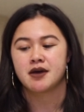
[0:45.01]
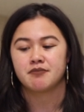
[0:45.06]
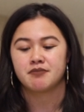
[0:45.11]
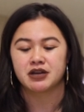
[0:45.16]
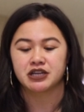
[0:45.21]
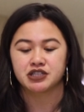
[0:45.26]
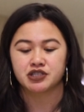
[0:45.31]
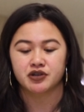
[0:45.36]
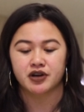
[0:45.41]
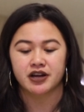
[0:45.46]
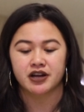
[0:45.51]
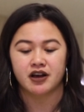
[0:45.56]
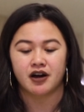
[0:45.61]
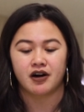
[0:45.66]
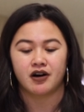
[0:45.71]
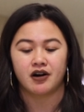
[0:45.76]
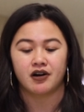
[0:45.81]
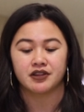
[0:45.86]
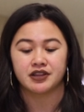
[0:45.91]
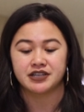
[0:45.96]
make sure I
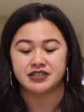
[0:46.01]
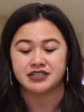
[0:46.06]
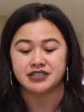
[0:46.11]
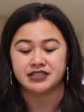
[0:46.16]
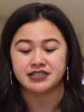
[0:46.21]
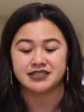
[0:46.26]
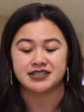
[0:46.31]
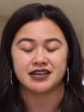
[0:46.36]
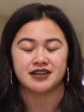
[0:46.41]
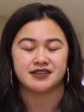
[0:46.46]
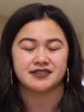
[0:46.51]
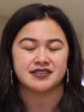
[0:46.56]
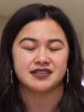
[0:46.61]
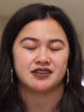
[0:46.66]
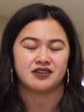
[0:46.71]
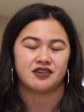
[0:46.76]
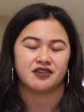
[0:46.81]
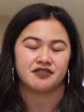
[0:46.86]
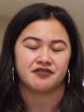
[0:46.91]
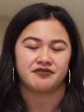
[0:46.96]
got all the details and
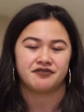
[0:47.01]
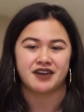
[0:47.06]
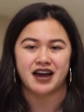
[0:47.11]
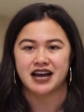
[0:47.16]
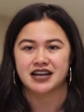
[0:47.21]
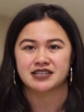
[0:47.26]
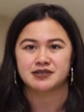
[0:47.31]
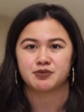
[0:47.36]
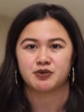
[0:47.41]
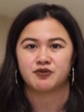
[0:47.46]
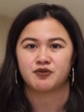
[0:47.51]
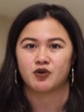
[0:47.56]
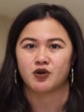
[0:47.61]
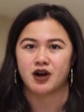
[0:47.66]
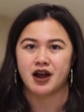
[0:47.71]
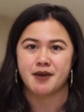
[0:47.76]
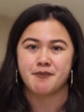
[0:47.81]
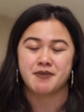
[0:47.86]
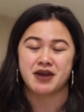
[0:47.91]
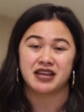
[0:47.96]
all the facts before
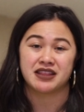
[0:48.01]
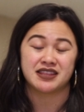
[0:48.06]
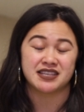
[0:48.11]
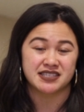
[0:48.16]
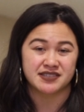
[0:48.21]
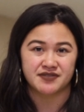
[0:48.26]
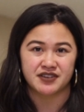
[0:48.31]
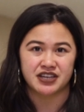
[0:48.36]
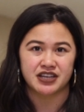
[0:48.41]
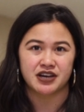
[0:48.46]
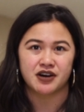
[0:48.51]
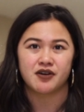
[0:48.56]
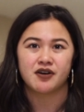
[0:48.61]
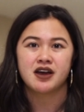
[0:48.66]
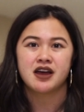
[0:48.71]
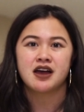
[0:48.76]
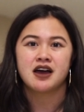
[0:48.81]
I made this video.